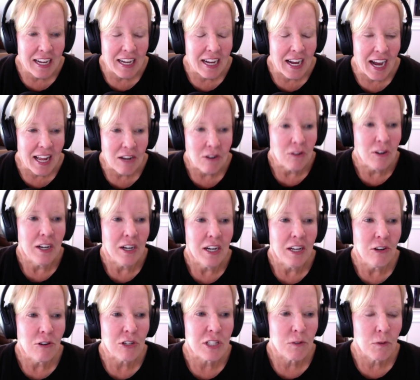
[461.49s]
I don't
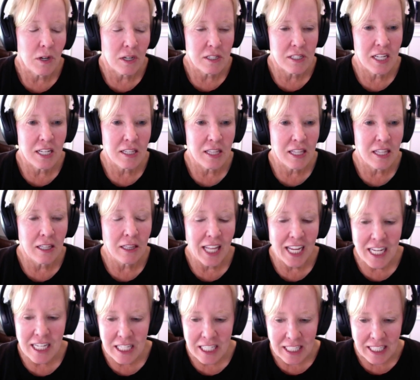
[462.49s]
understand. Is it
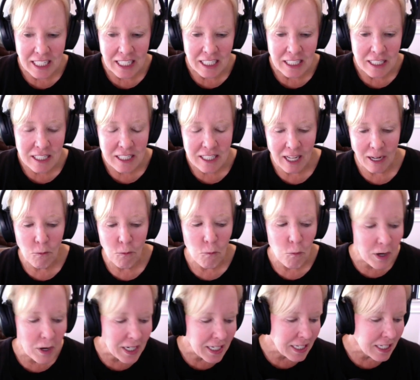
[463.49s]
laziness? Like,
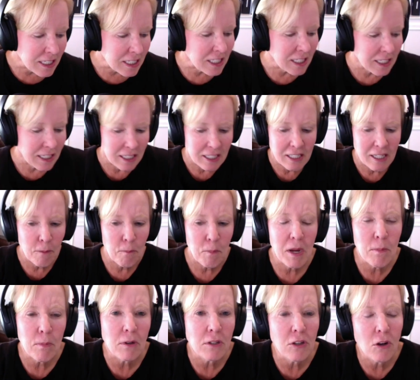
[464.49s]
what is it that
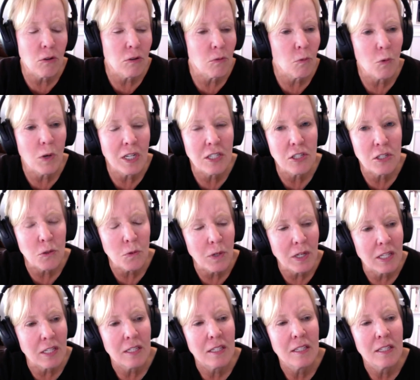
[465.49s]
people don't want to do it?